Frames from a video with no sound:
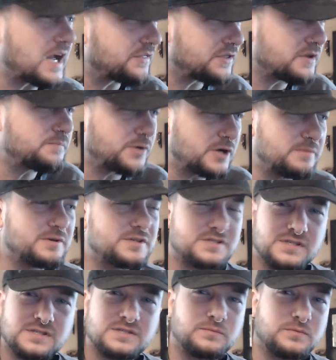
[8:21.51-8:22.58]
I think pretty much
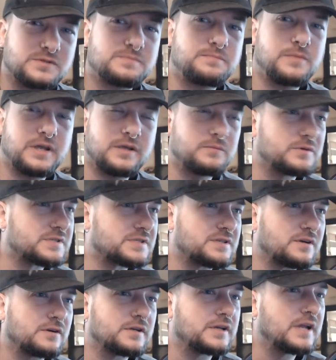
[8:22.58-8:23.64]
since it was it was
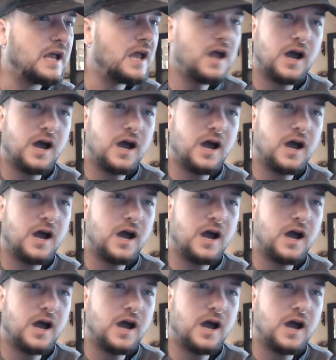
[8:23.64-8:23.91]
started.